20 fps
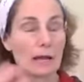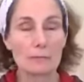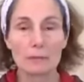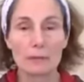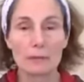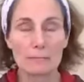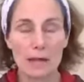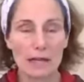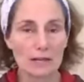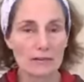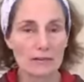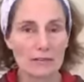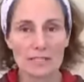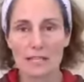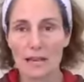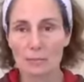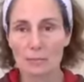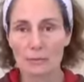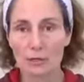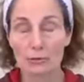might be made of the
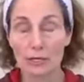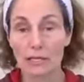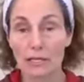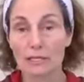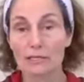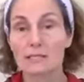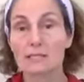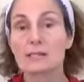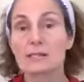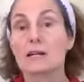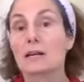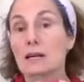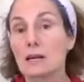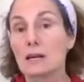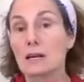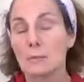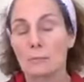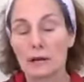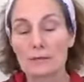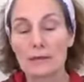same ingredients,
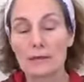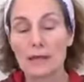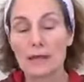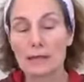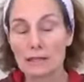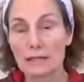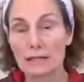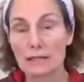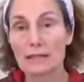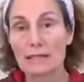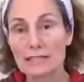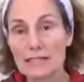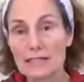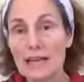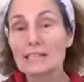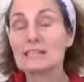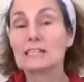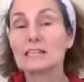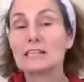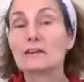but they
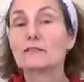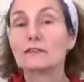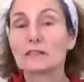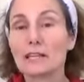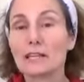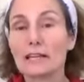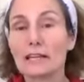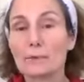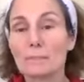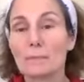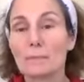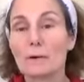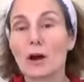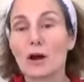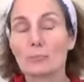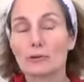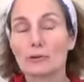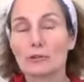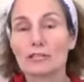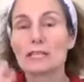taste differently.
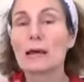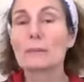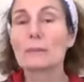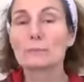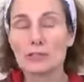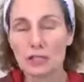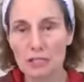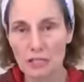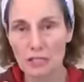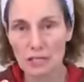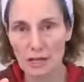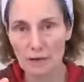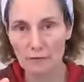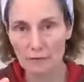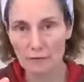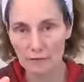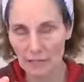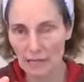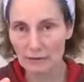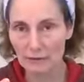Our perception
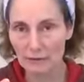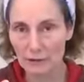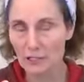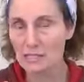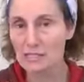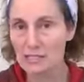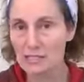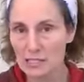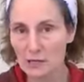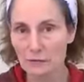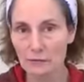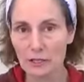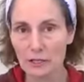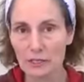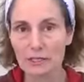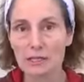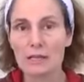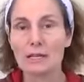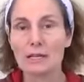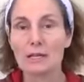of flavor is
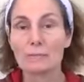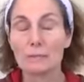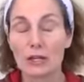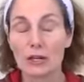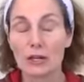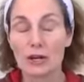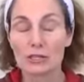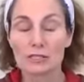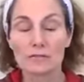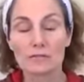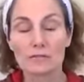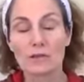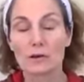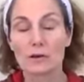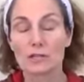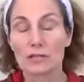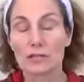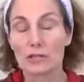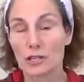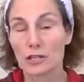different because of
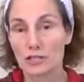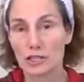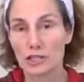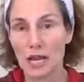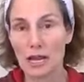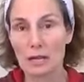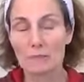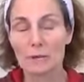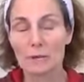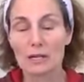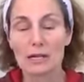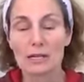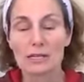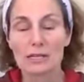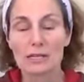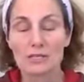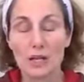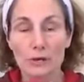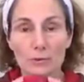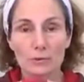the shape.
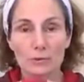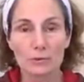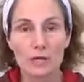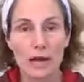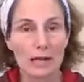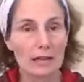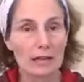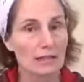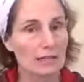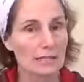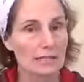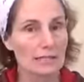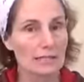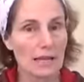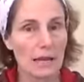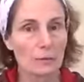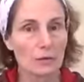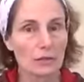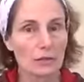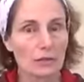So I think
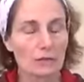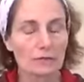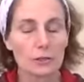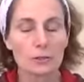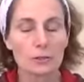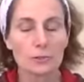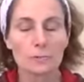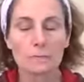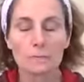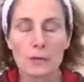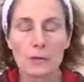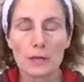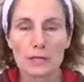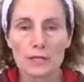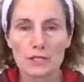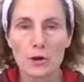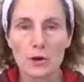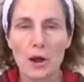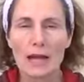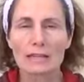same with fruit.
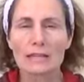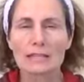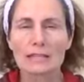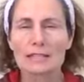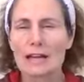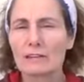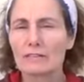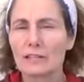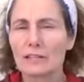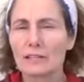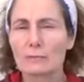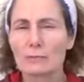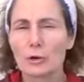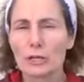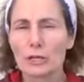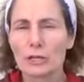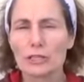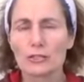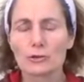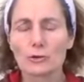So I like to have a little
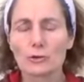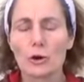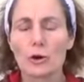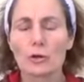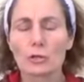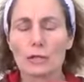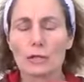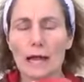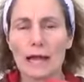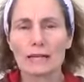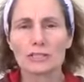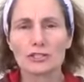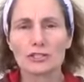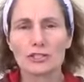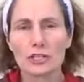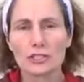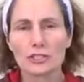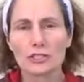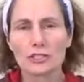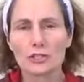more control and
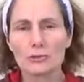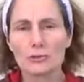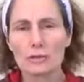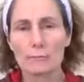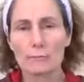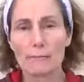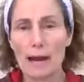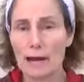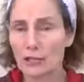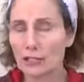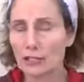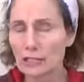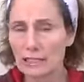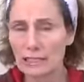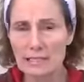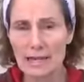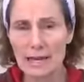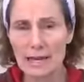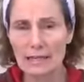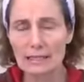just use the
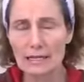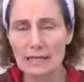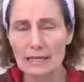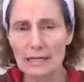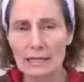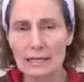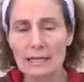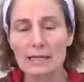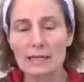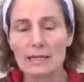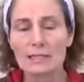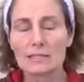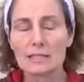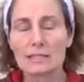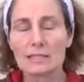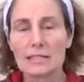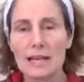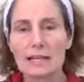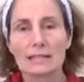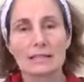barreling technique
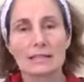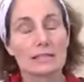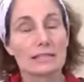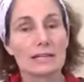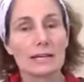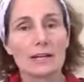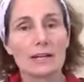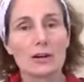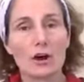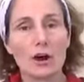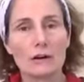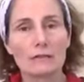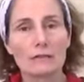to take the skin